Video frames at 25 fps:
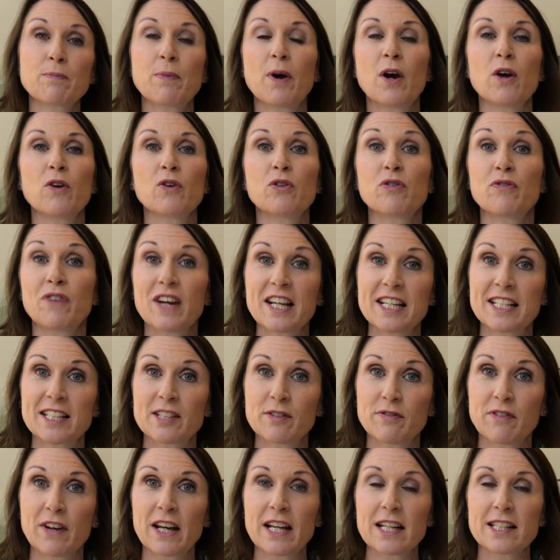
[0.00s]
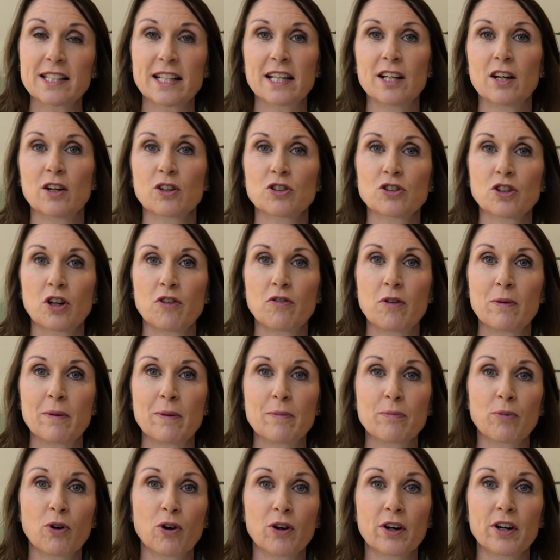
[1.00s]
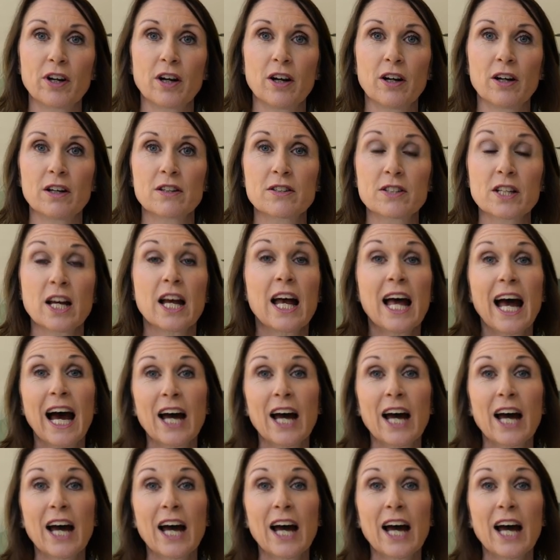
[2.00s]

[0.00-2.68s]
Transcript: both face-to-face in our showroom in Brockenhurst